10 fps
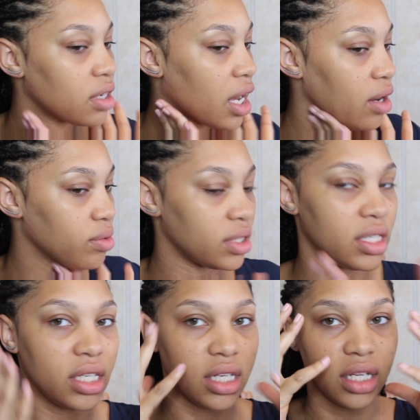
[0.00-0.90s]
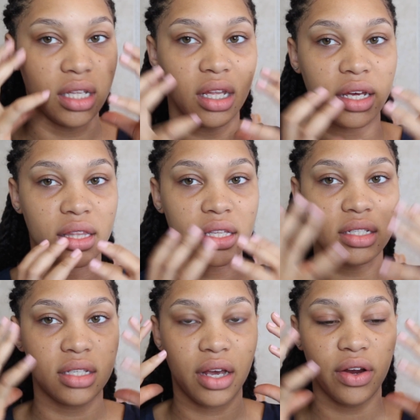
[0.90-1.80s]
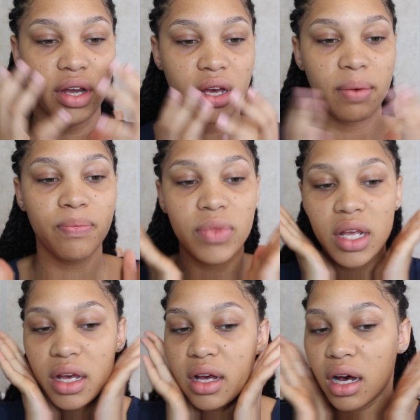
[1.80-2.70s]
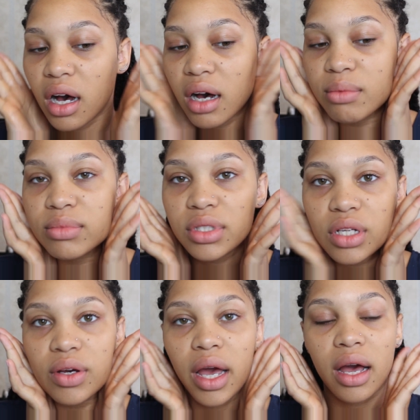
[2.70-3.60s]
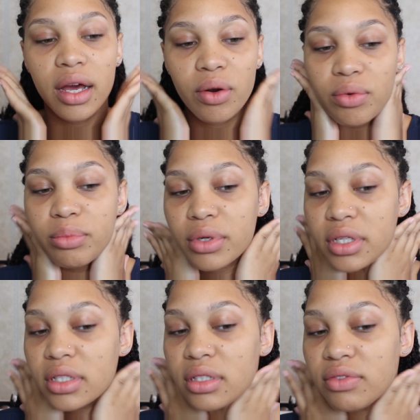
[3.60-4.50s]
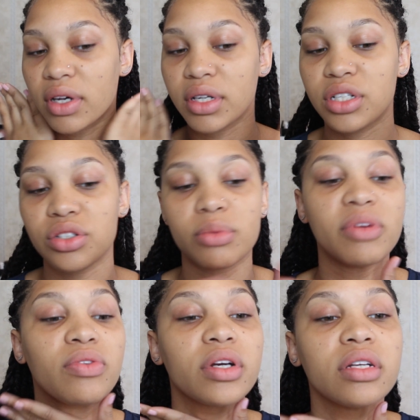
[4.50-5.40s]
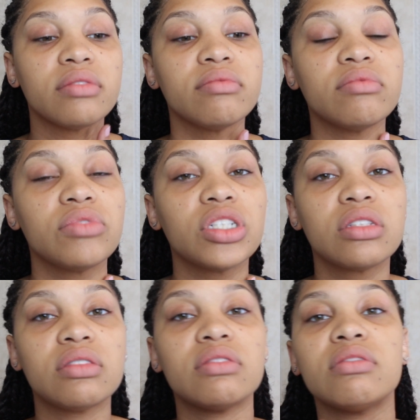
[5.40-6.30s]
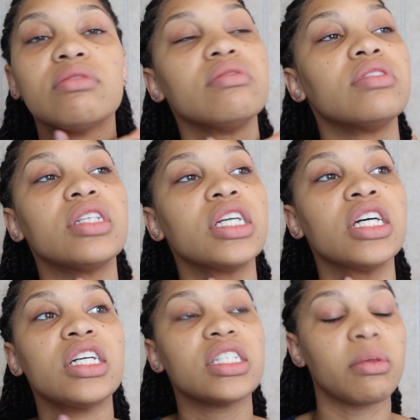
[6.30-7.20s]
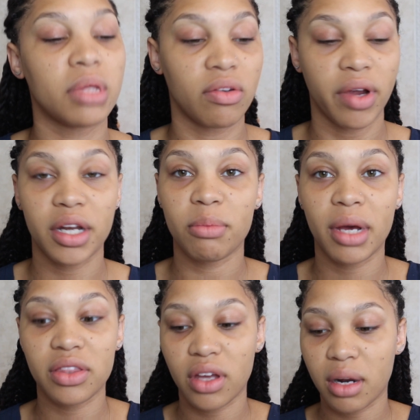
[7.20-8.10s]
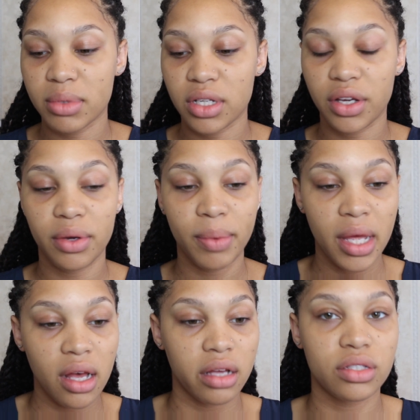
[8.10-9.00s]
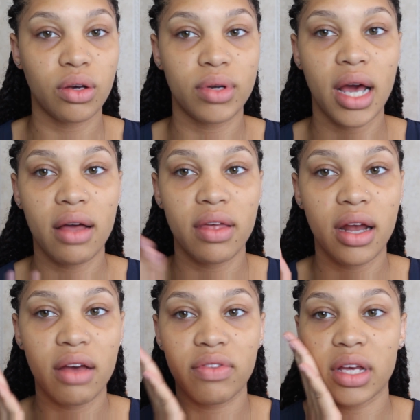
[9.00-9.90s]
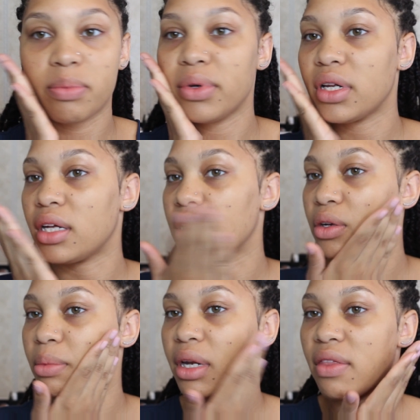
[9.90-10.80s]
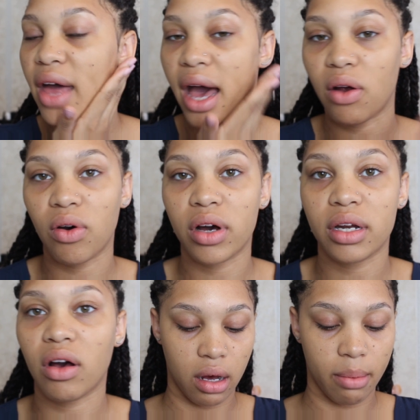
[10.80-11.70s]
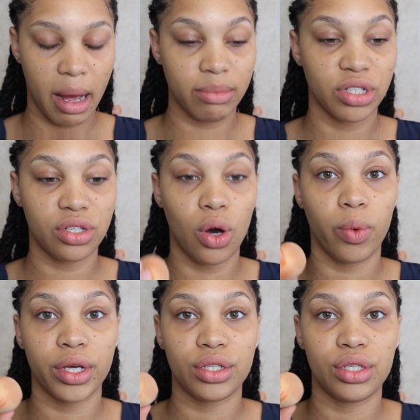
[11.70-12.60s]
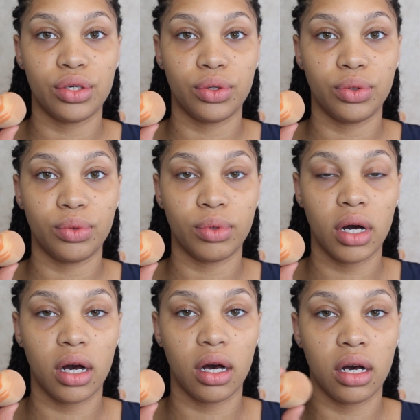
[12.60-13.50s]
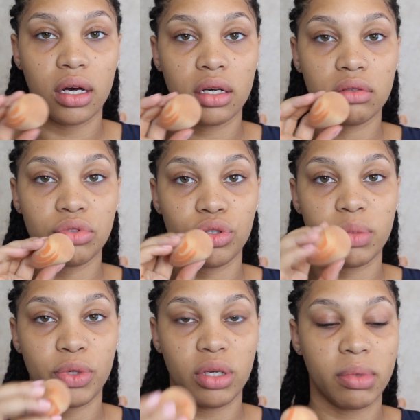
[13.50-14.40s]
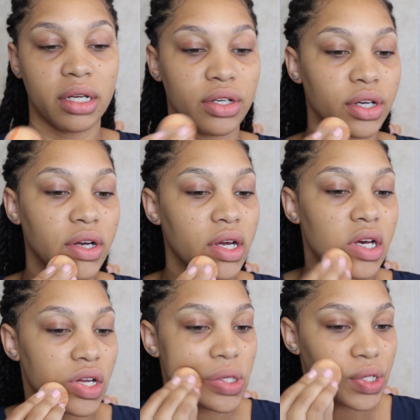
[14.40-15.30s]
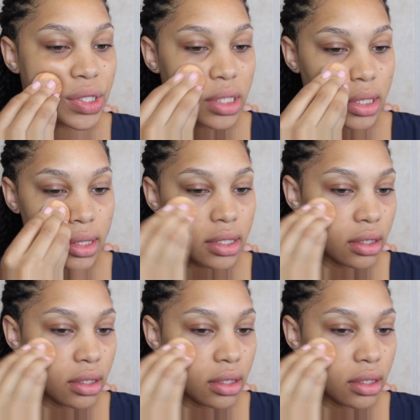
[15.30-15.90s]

only need it in like this area. So yeah, I don't put foundation on my forehead. Just something random I thought I would tell you. So now that I've like put a little bit of that on, I'm just going to use a beauty blender to just